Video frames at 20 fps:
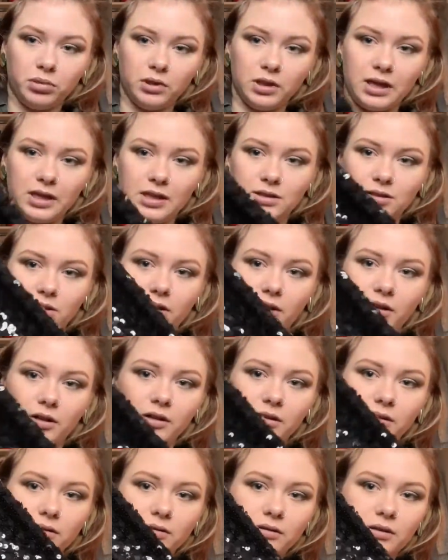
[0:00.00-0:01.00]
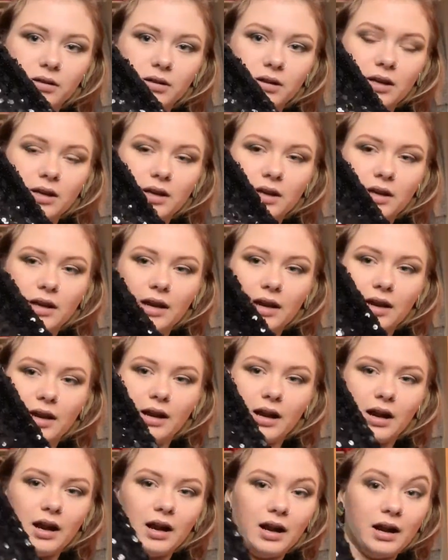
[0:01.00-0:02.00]
blazer,
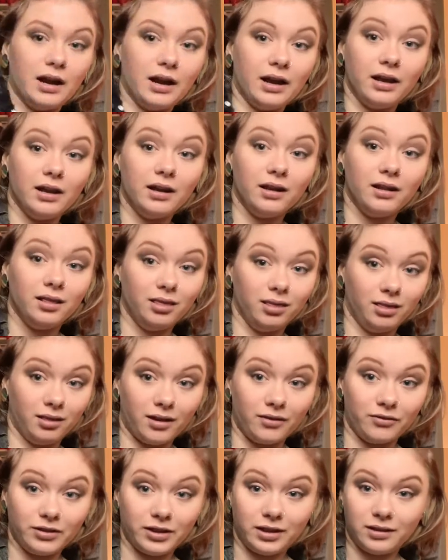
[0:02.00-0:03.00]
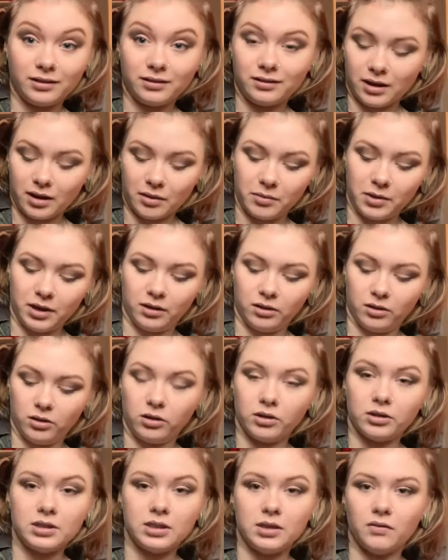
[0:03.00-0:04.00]
and I love it. I mean, New
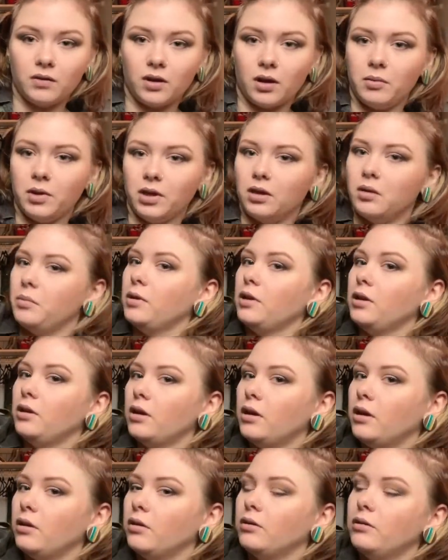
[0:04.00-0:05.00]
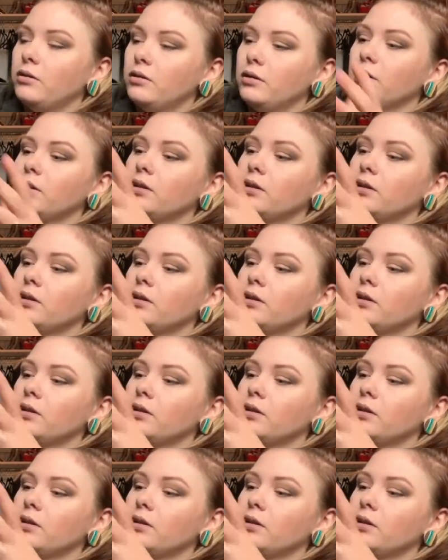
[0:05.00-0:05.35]
Year's Eve coming up, hello.